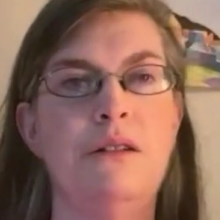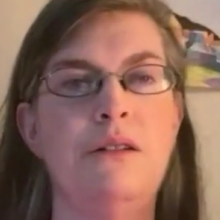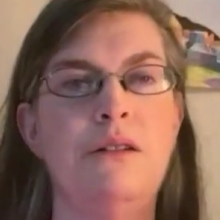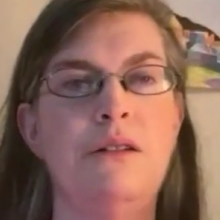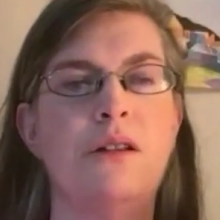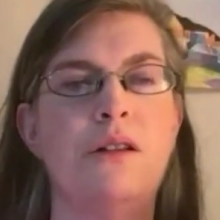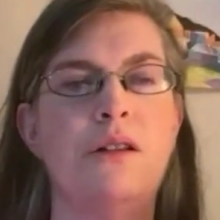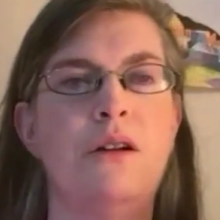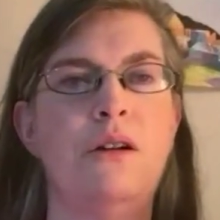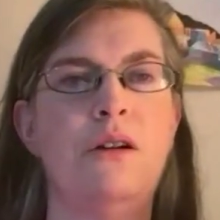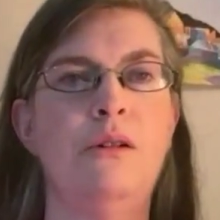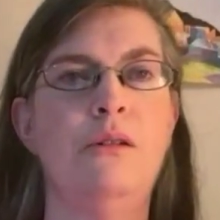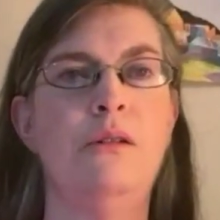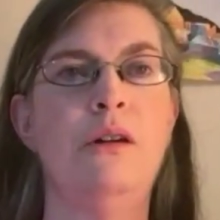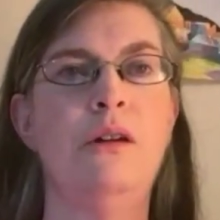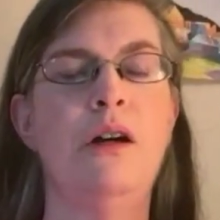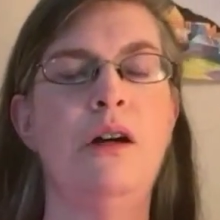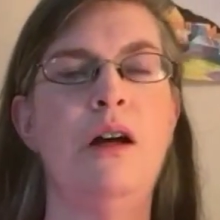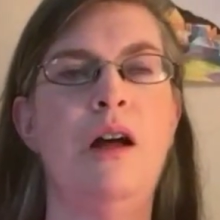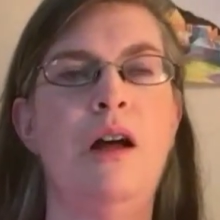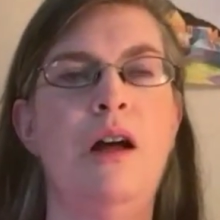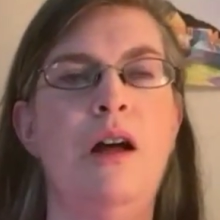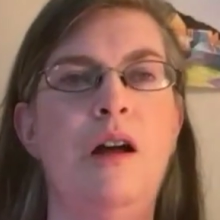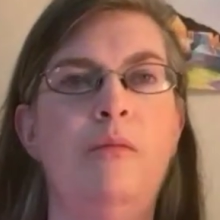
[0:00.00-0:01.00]
So
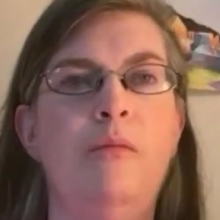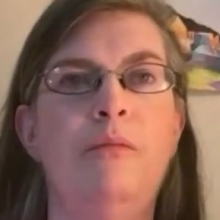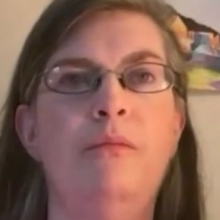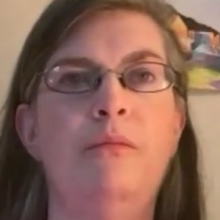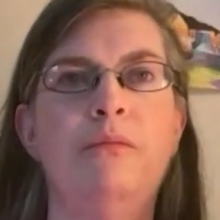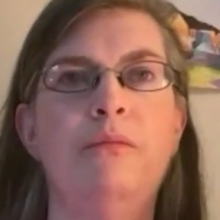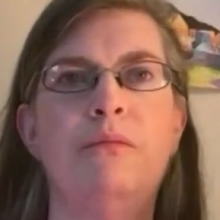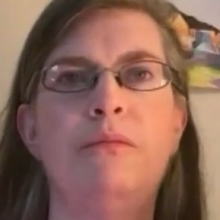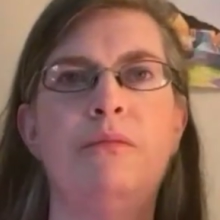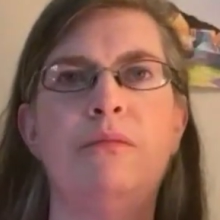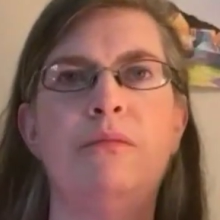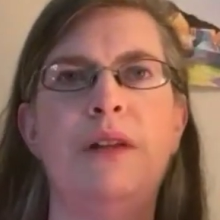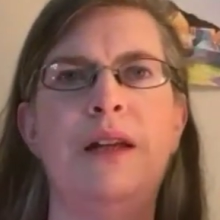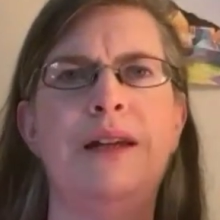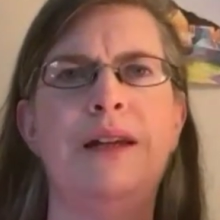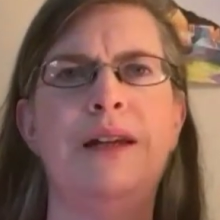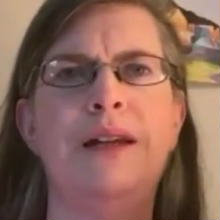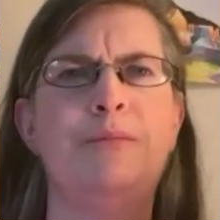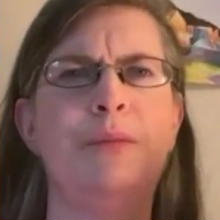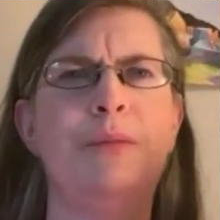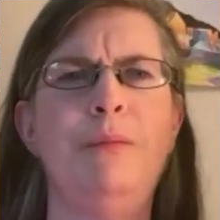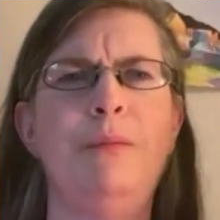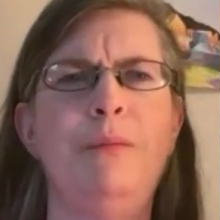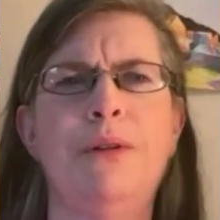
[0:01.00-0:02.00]
like
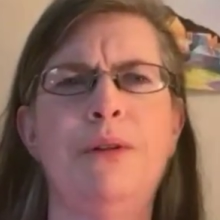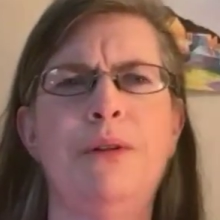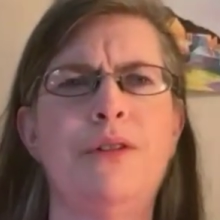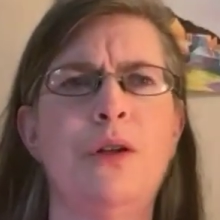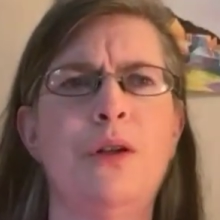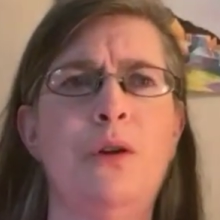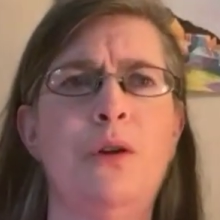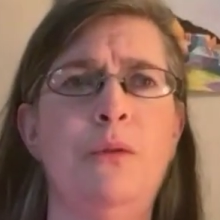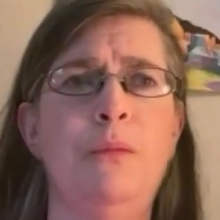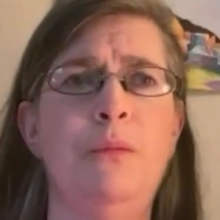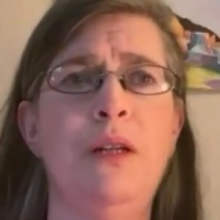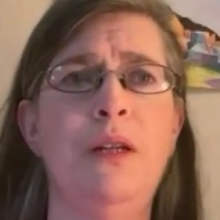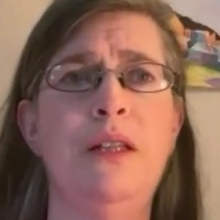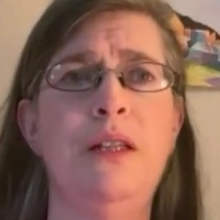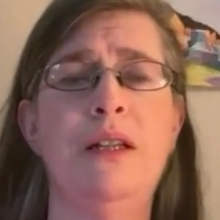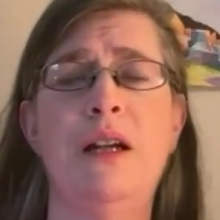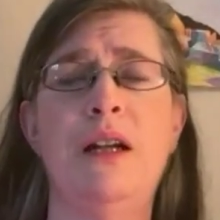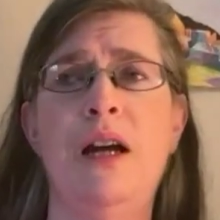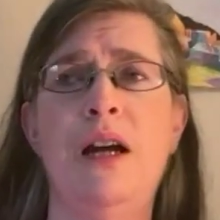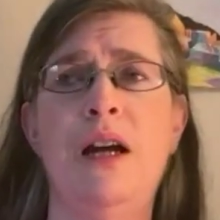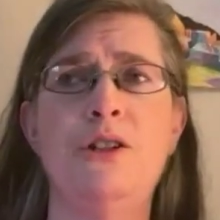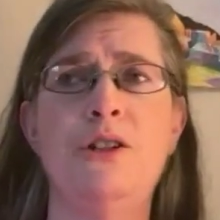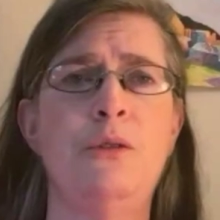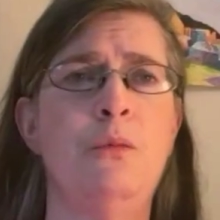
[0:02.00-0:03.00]
people have told me that
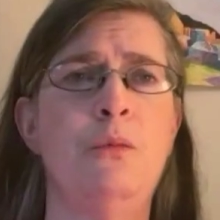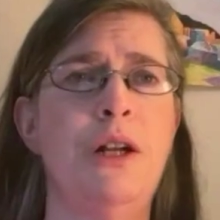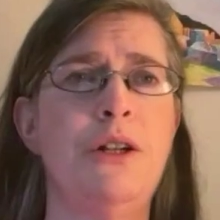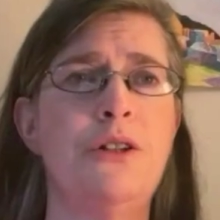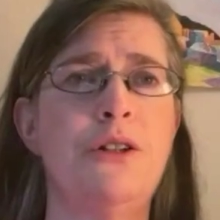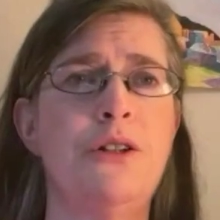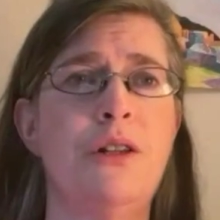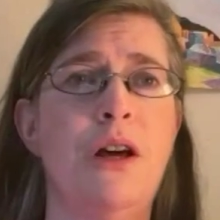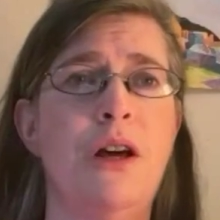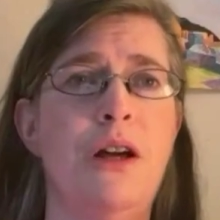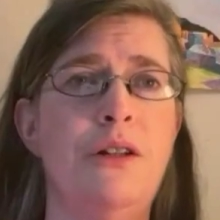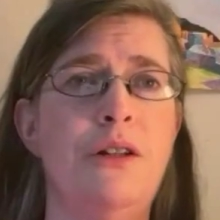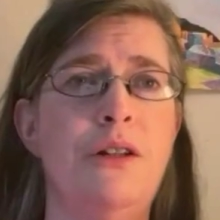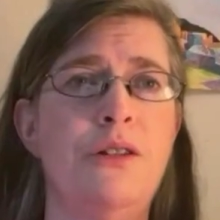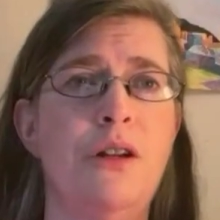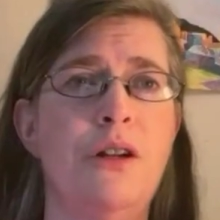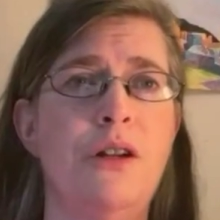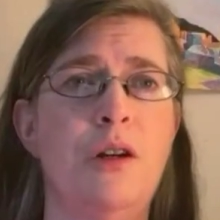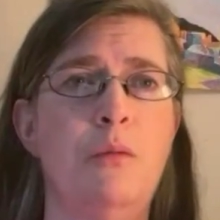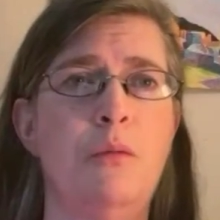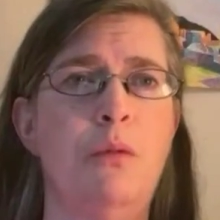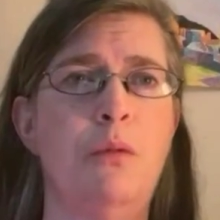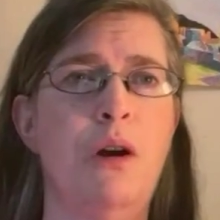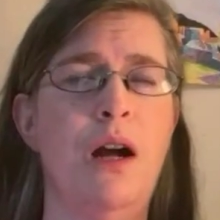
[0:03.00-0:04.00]
I should watch the
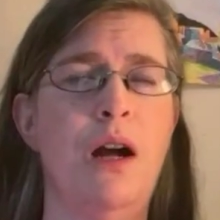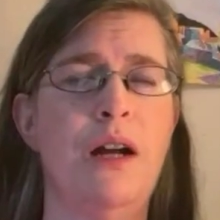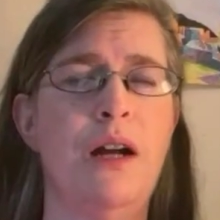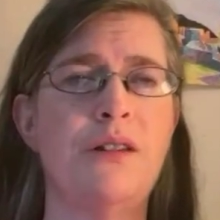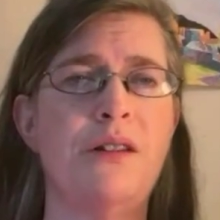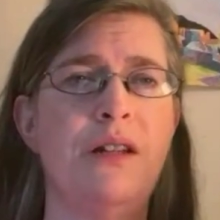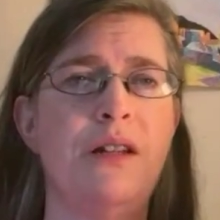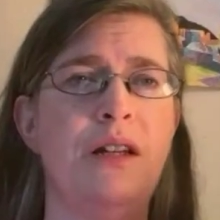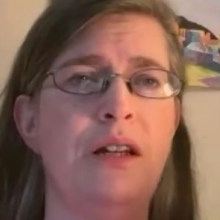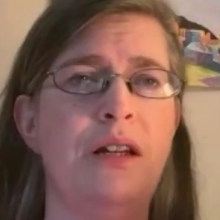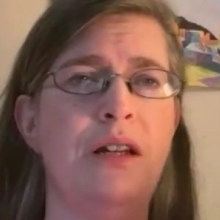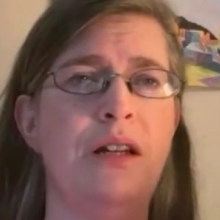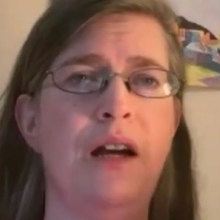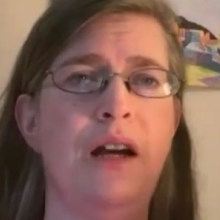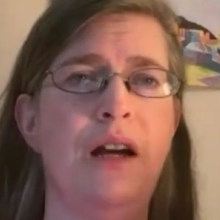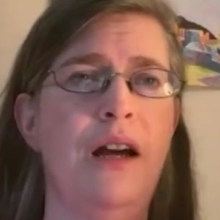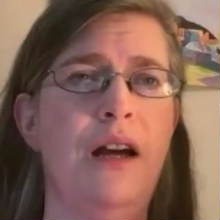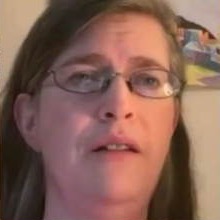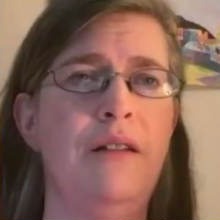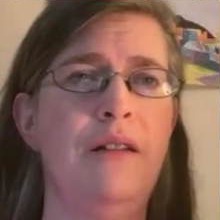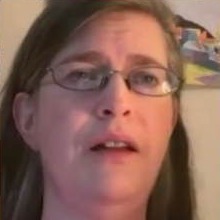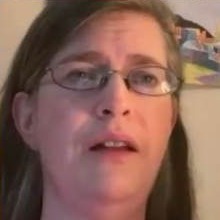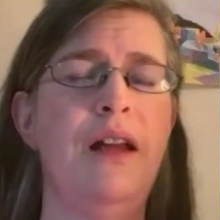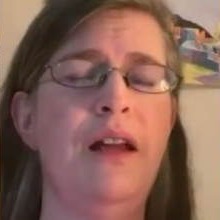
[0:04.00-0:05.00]
Hudsucker Proxy
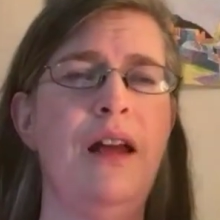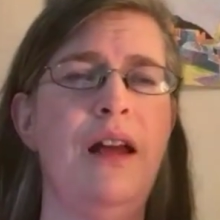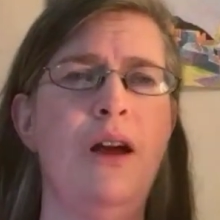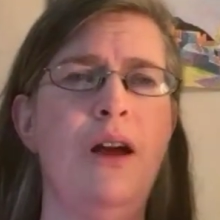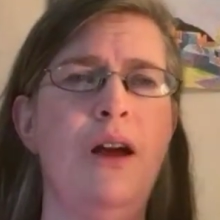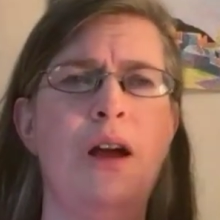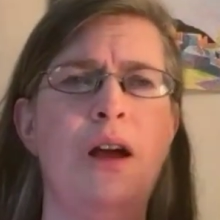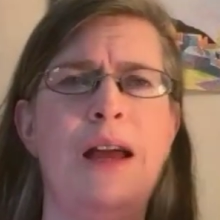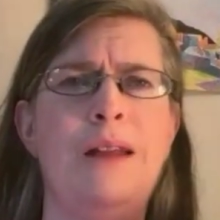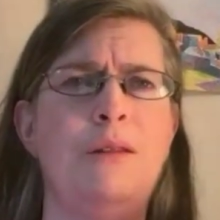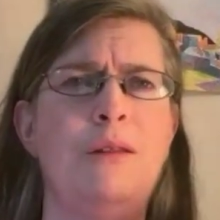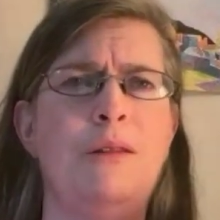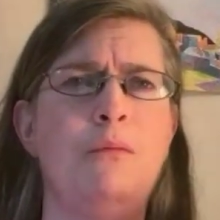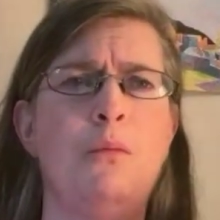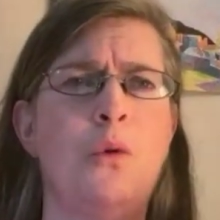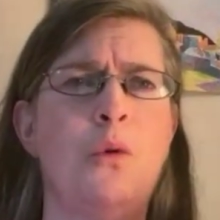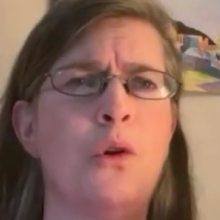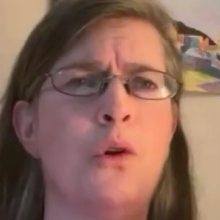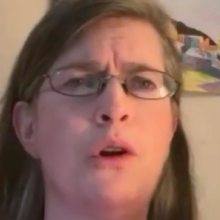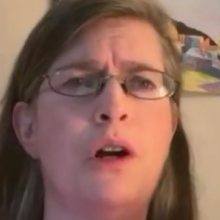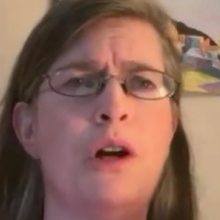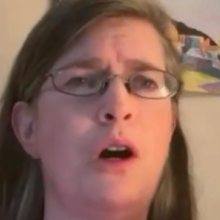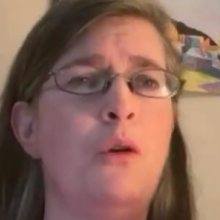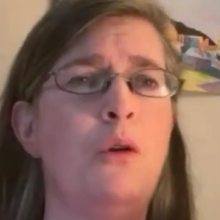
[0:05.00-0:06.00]
and
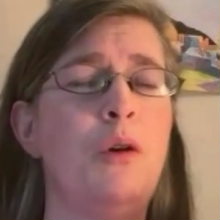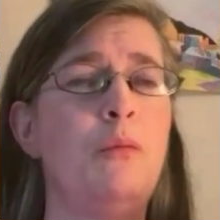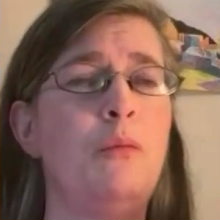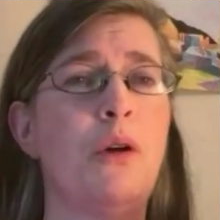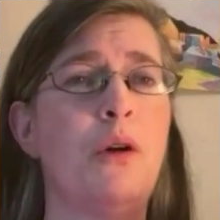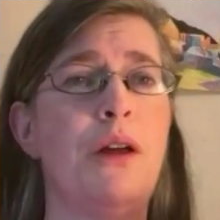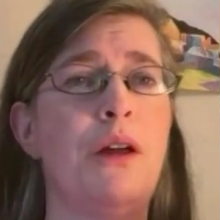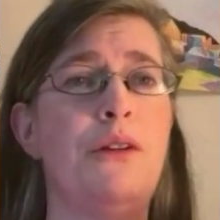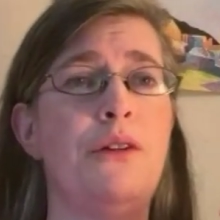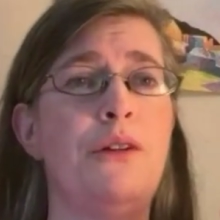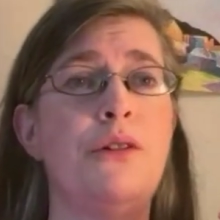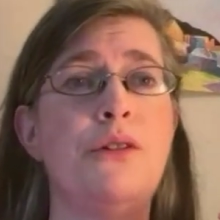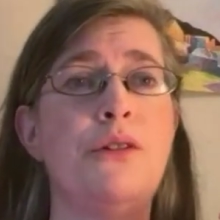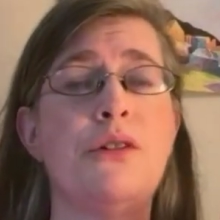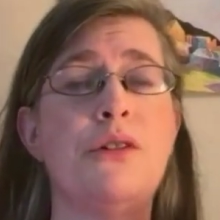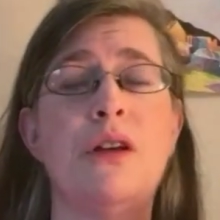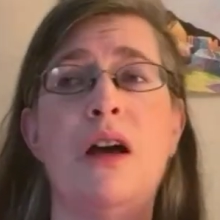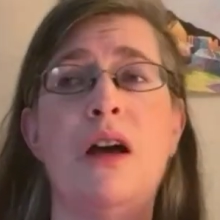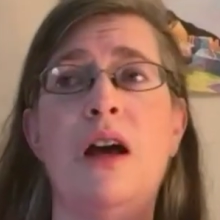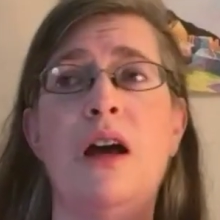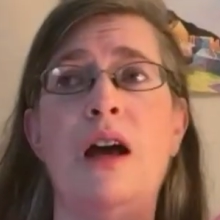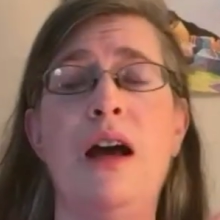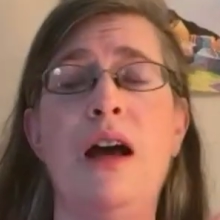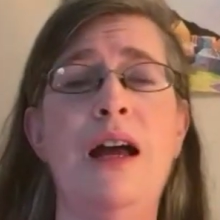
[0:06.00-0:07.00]
more Coen Brothers.
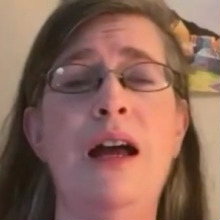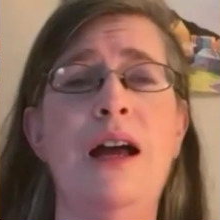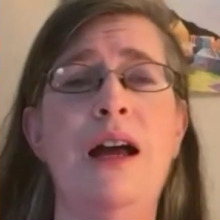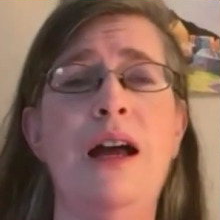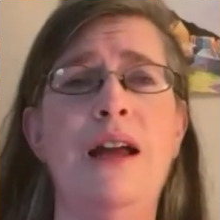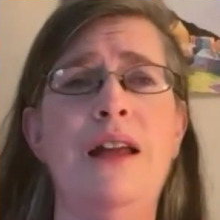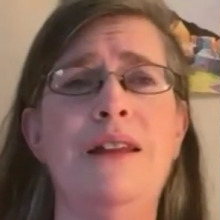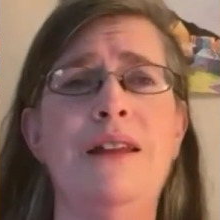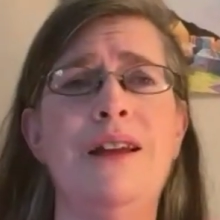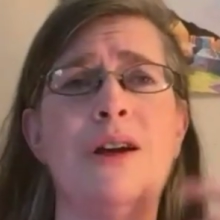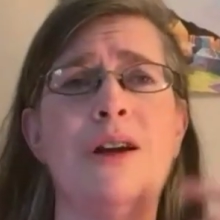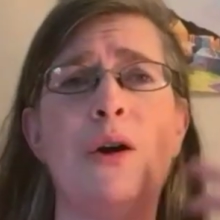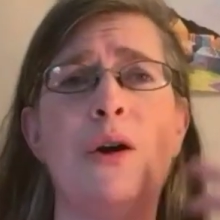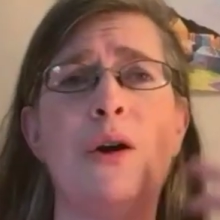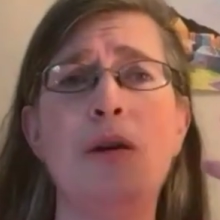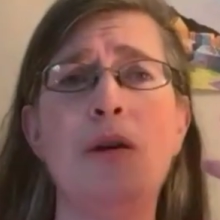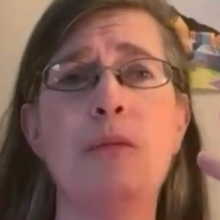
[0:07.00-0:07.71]
The Coen